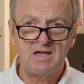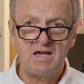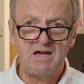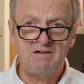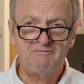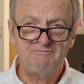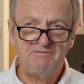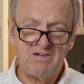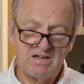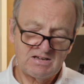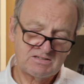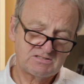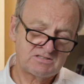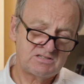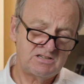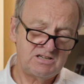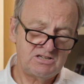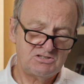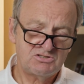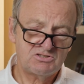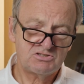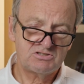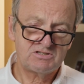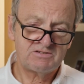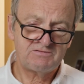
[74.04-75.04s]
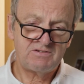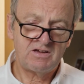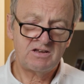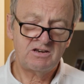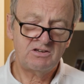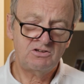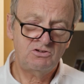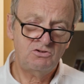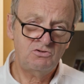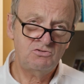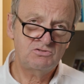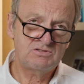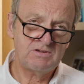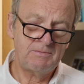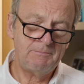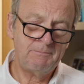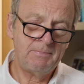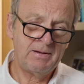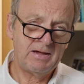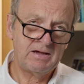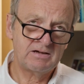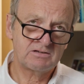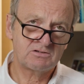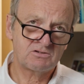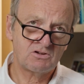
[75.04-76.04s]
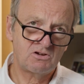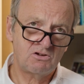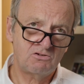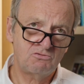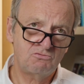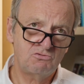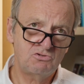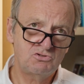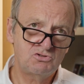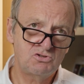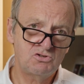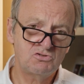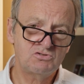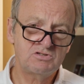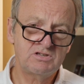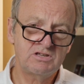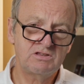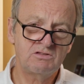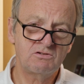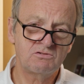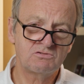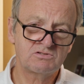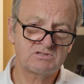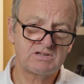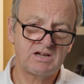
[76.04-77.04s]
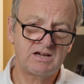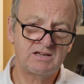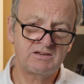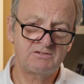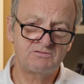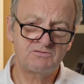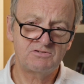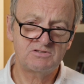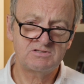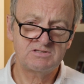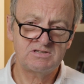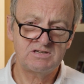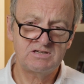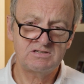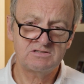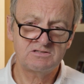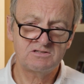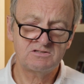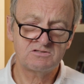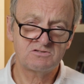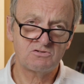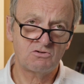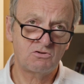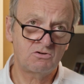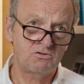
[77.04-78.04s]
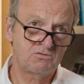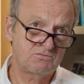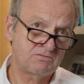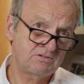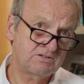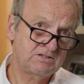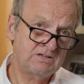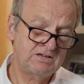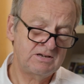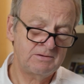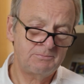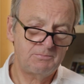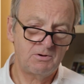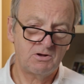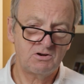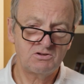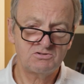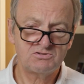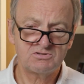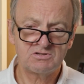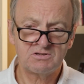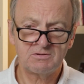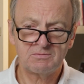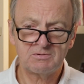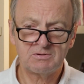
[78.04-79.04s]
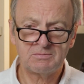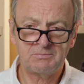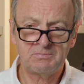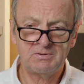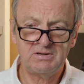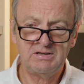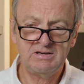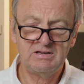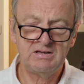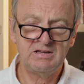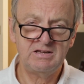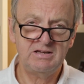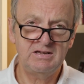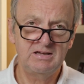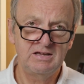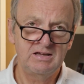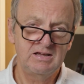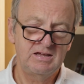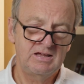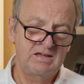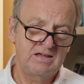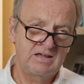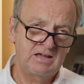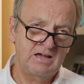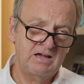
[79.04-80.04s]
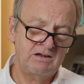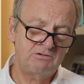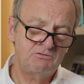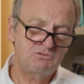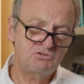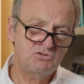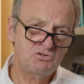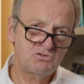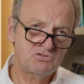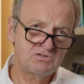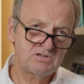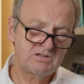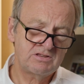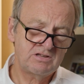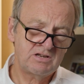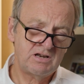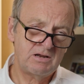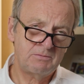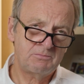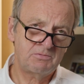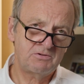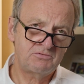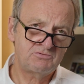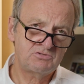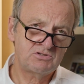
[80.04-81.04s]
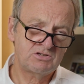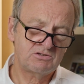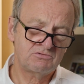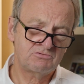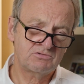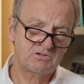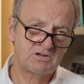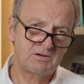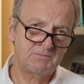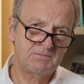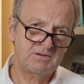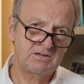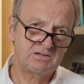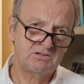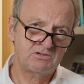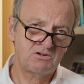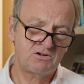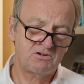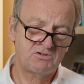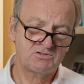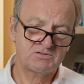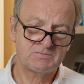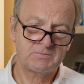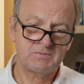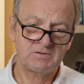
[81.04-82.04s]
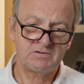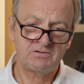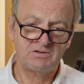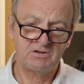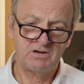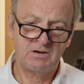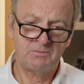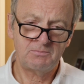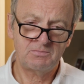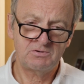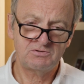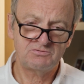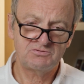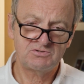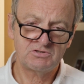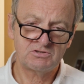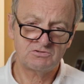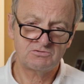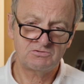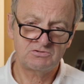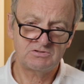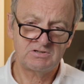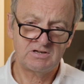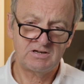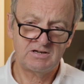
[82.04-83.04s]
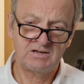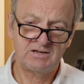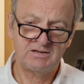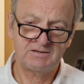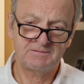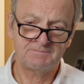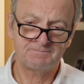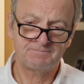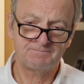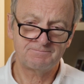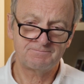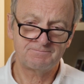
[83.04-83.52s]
And vaccinations have had a huge impact on reducing those kind of diseases, or indeed abolishing them completely, and reducing the number of children coming into hospital and the number of children dying.